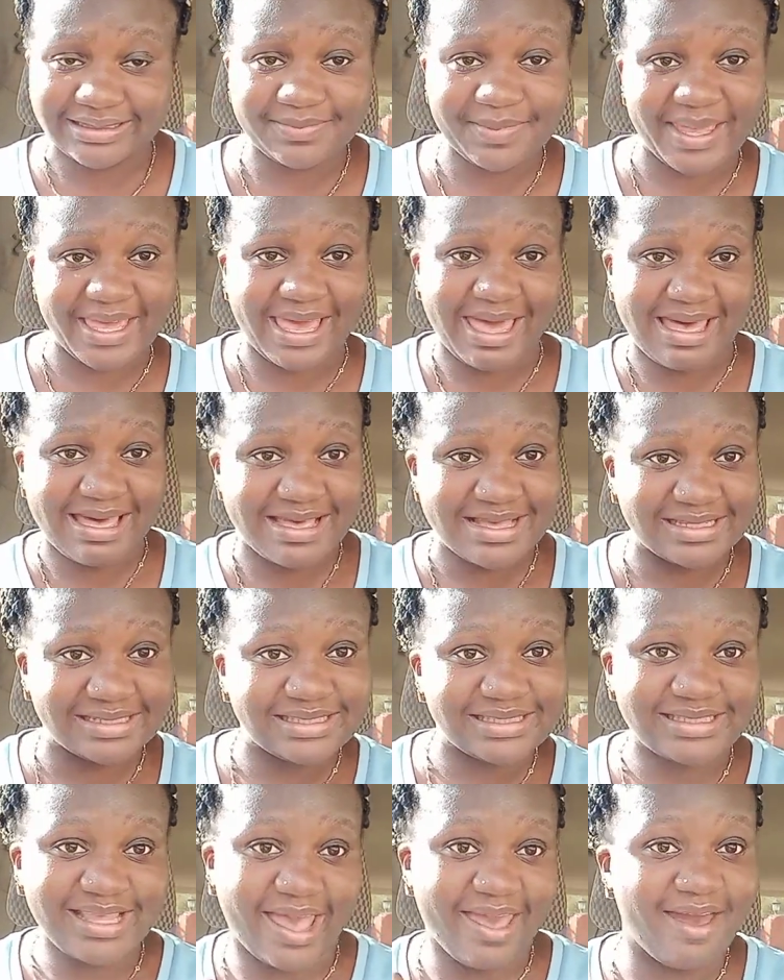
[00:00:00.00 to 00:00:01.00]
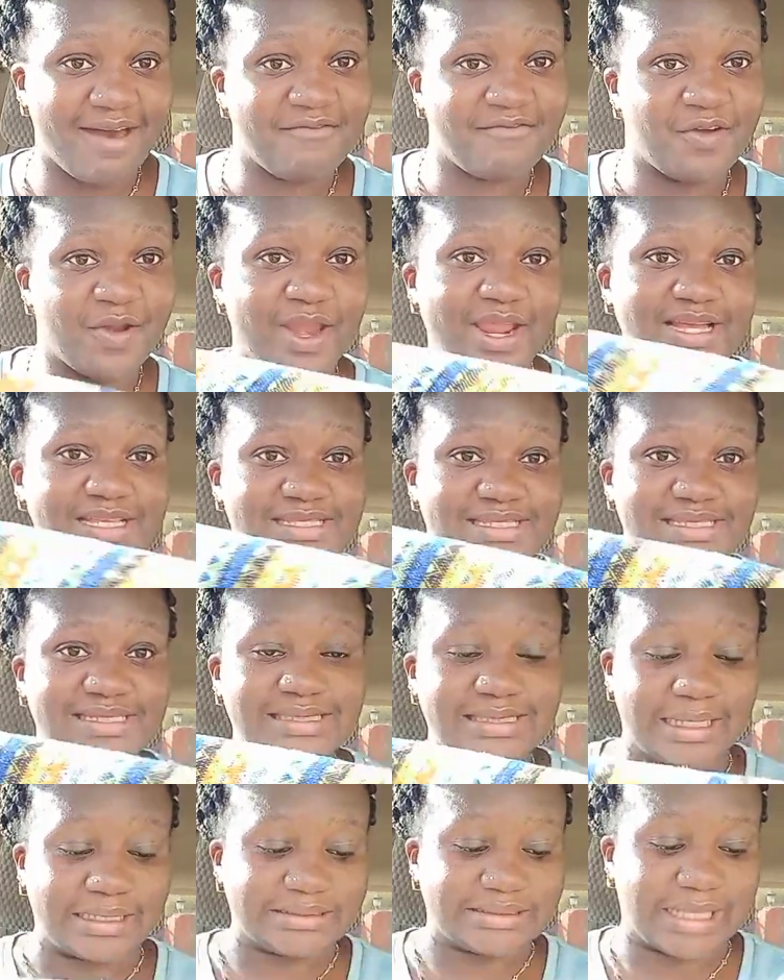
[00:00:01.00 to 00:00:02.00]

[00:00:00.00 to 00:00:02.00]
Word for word: because i am very consistent